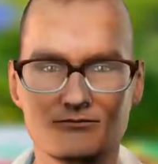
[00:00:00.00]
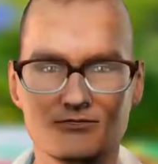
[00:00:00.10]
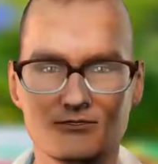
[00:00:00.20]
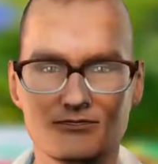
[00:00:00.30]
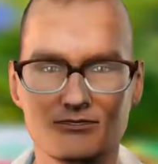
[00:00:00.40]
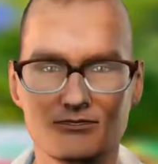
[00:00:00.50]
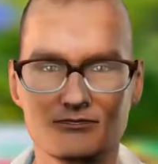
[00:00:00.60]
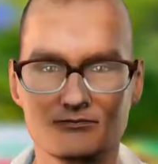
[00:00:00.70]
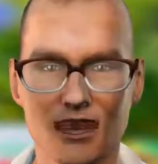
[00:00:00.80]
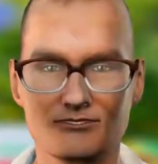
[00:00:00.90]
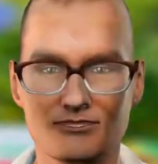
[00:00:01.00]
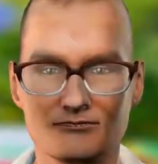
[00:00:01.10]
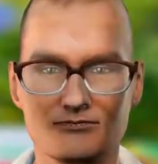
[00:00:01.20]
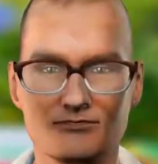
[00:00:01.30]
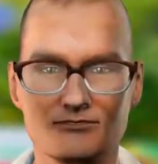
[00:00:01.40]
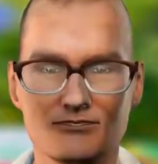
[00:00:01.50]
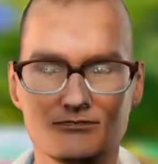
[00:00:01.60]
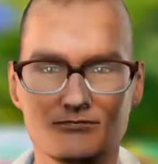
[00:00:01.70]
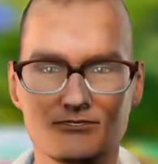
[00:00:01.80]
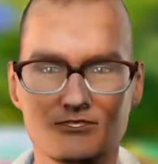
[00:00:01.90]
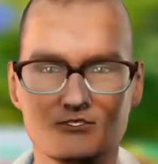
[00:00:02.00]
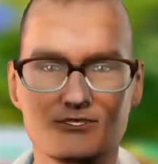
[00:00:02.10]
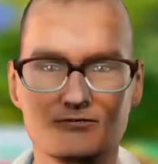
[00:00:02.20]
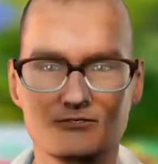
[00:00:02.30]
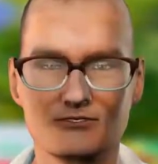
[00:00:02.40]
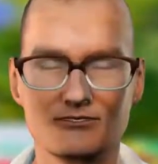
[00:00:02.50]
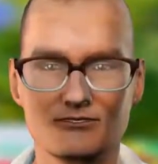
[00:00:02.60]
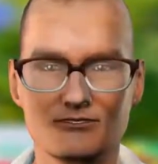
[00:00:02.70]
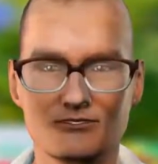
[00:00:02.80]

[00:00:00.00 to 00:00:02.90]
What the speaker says: People who are lying and people who are deceivers, they're